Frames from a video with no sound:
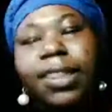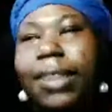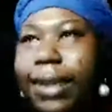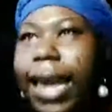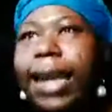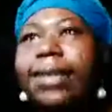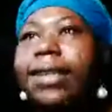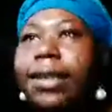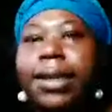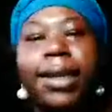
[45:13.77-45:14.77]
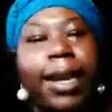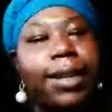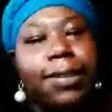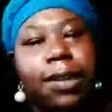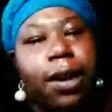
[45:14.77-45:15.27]
Today is a good day
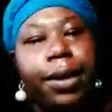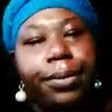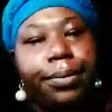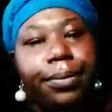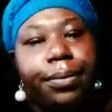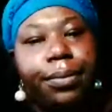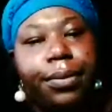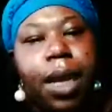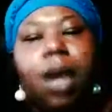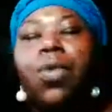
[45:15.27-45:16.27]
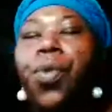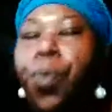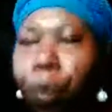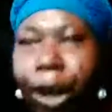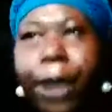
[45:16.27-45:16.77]
to start.
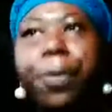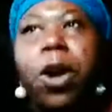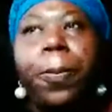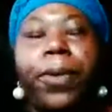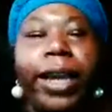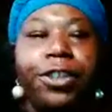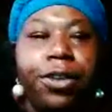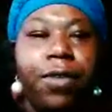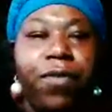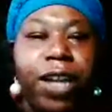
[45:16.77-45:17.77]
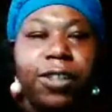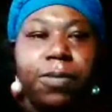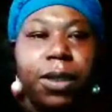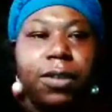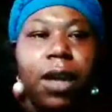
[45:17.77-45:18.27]
Reappropriate your
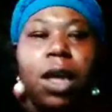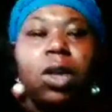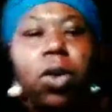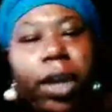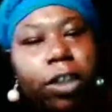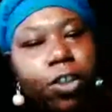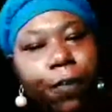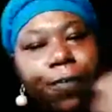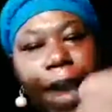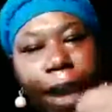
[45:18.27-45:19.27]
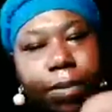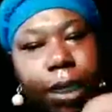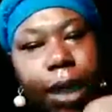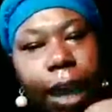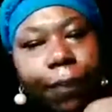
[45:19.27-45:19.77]
investments. Look at your
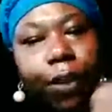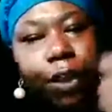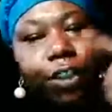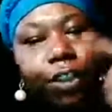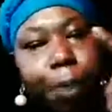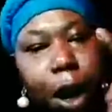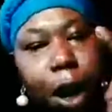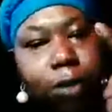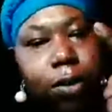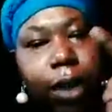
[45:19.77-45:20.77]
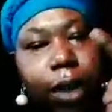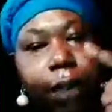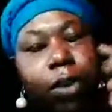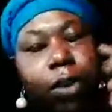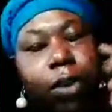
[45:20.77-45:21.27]
family life, look at your personal
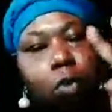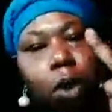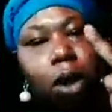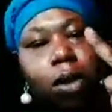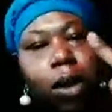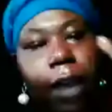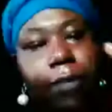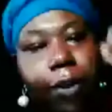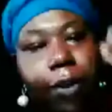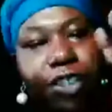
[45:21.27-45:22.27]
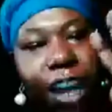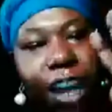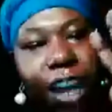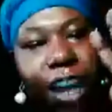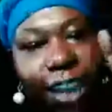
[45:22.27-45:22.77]
life, look at your work life, look at
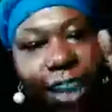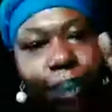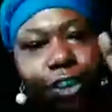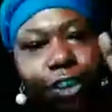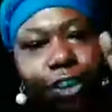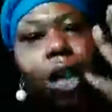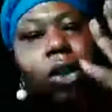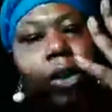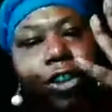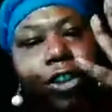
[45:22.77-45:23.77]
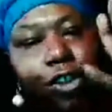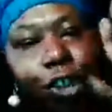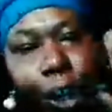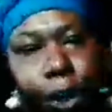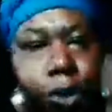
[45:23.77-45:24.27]
your education, look at
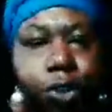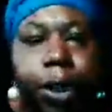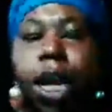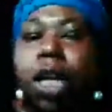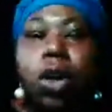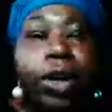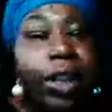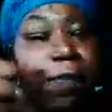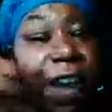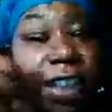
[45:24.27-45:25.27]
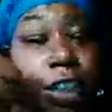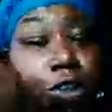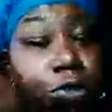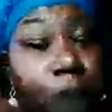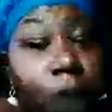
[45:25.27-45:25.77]
your children, look at the
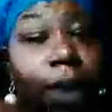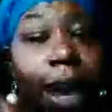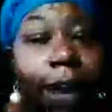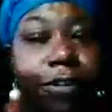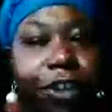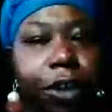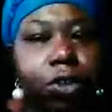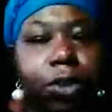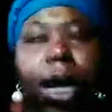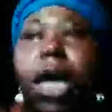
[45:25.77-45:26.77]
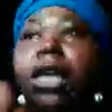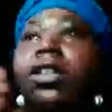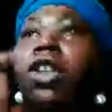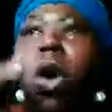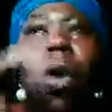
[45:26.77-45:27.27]
fact that you don't have children.
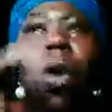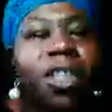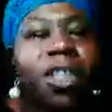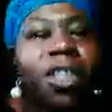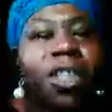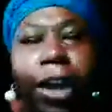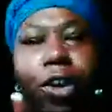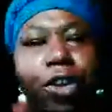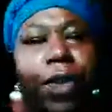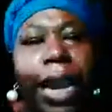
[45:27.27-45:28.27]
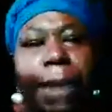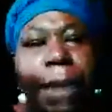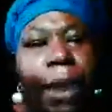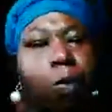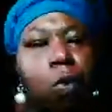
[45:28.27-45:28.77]
Do a
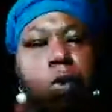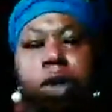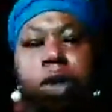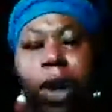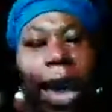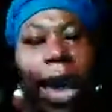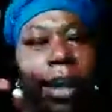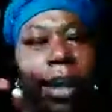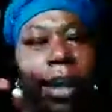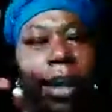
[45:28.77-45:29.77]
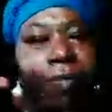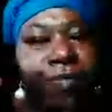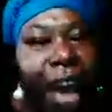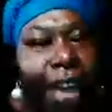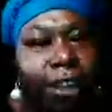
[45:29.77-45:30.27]
spidergram and look at your
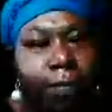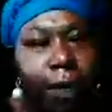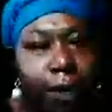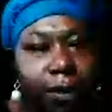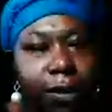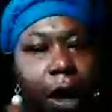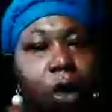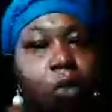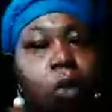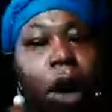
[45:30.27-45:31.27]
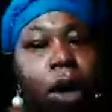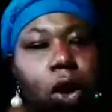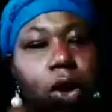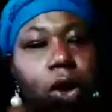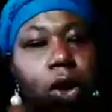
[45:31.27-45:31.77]
investments.
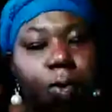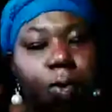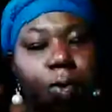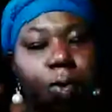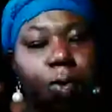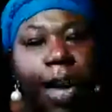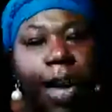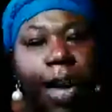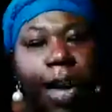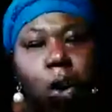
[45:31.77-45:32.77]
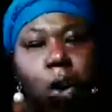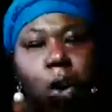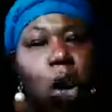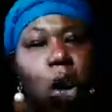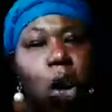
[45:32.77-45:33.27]
What are you spending time
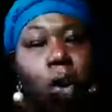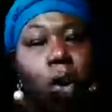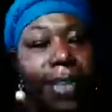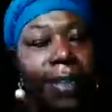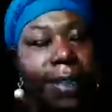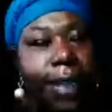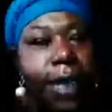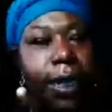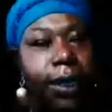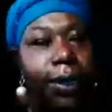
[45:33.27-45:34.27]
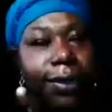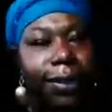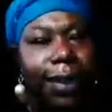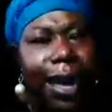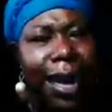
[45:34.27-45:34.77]
on? Who is
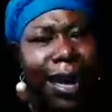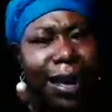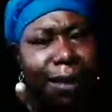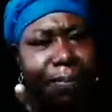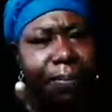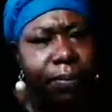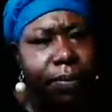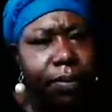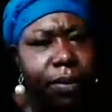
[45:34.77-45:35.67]
stealing your time